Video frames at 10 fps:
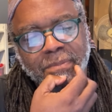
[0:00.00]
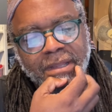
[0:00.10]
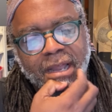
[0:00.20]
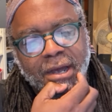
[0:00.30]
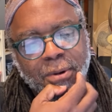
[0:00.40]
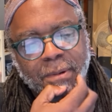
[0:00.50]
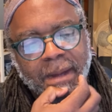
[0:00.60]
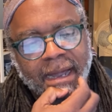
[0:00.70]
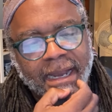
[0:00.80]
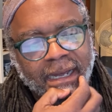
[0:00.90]
know
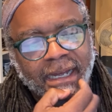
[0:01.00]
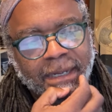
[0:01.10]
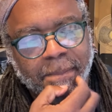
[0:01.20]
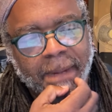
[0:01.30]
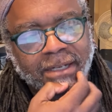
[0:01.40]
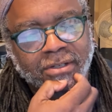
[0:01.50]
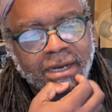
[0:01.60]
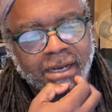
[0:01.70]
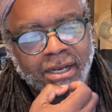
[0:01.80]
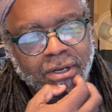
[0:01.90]
my uh my
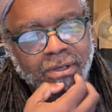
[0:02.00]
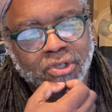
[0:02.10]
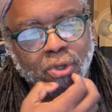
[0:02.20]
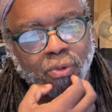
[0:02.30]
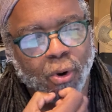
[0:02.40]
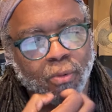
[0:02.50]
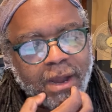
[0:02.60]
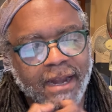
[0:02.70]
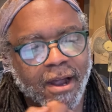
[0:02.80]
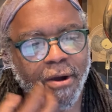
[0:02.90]
troll
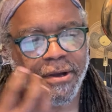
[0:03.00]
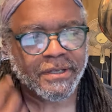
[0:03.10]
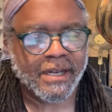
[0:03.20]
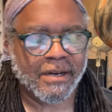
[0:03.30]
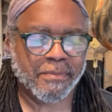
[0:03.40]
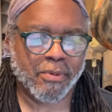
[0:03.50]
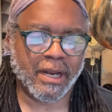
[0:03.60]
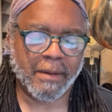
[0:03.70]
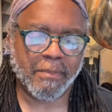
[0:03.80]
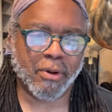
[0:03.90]
radar is you know
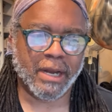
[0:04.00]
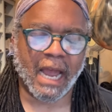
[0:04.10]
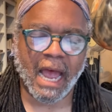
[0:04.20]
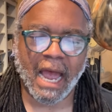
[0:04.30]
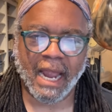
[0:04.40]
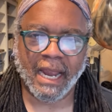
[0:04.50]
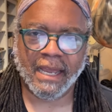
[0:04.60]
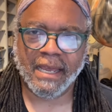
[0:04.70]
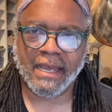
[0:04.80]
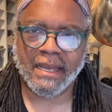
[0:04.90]
pretty pretty
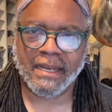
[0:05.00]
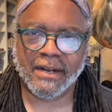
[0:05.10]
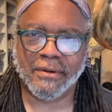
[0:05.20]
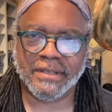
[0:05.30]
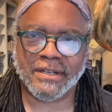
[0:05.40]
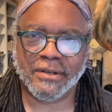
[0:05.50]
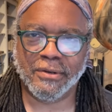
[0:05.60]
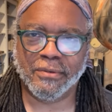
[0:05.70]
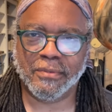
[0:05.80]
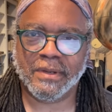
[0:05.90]
high, you know, and so
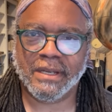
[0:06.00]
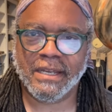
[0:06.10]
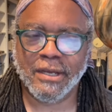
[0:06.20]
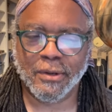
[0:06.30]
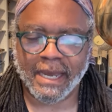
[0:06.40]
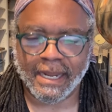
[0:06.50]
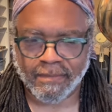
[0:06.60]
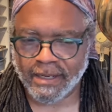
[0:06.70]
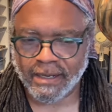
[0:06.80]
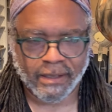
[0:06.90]
you you
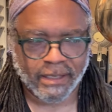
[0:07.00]
get